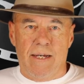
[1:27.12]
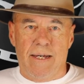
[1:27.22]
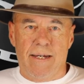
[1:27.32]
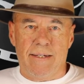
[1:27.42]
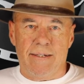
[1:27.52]

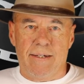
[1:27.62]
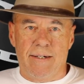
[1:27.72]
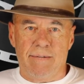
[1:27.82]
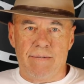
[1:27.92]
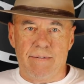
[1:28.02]
And
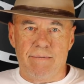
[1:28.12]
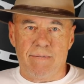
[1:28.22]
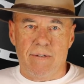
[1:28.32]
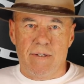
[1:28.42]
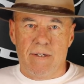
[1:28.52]

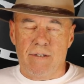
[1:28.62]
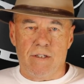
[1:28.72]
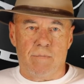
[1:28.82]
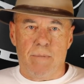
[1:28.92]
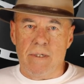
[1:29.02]
it
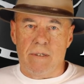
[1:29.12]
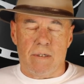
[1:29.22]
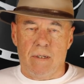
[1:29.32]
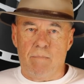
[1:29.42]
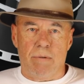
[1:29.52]
just
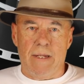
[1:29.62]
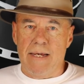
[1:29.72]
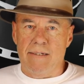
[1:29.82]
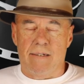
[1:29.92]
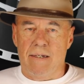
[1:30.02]
basically
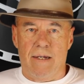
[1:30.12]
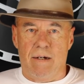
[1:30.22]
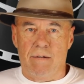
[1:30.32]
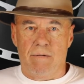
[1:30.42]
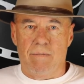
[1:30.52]
blasted
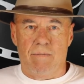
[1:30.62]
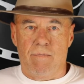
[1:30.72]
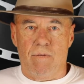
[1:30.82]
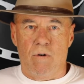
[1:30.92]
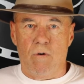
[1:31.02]
out
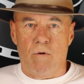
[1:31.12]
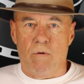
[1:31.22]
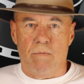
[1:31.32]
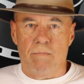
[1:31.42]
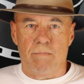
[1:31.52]
the
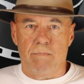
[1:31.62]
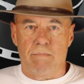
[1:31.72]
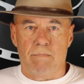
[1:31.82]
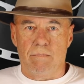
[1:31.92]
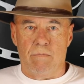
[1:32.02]
whole
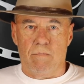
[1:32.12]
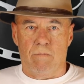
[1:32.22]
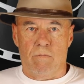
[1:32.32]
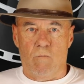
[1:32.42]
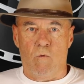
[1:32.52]

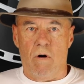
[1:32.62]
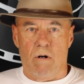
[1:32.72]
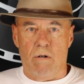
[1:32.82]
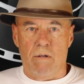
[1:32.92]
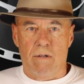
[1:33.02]

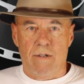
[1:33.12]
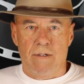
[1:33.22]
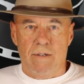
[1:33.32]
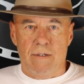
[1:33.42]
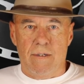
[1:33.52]
wall.
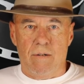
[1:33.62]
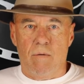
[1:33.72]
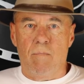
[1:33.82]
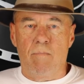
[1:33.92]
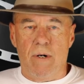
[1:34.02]

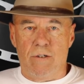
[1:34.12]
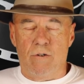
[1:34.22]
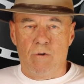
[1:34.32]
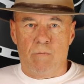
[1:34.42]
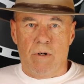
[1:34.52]
Much
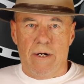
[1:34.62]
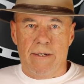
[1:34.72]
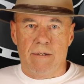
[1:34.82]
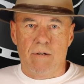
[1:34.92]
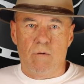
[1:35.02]
too
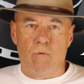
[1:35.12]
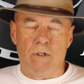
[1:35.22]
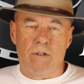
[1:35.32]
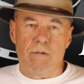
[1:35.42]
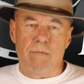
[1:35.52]
bright,
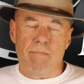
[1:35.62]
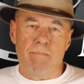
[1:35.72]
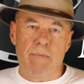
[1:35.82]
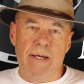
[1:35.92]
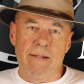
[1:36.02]
which
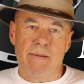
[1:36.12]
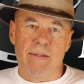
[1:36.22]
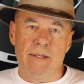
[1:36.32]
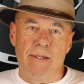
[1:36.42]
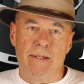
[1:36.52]
made
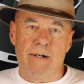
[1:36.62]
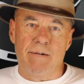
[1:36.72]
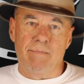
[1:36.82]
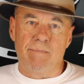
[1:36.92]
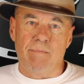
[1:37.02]

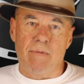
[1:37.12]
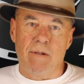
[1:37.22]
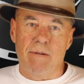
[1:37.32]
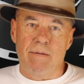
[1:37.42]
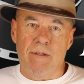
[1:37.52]
the
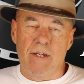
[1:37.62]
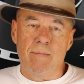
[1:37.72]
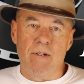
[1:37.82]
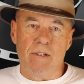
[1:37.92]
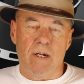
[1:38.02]

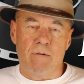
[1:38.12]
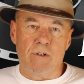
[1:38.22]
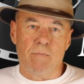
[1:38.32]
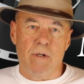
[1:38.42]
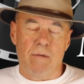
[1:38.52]
image that I
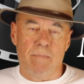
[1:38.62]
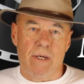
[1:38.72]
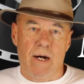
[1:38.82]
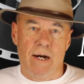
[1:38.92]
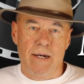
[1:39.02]
was putting
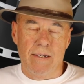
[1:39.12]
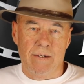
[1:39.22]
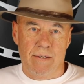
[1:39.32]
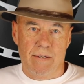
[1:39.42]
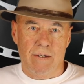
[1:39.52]

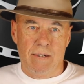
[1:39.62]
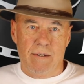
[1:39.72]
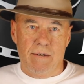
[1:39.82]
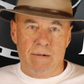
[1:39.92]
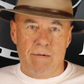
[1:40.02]
behind
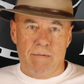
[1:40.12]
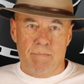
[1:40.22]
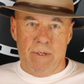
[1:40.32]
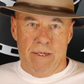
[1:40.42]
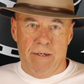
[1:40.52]

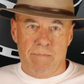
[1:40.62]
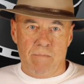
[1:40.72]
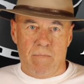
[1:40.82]
me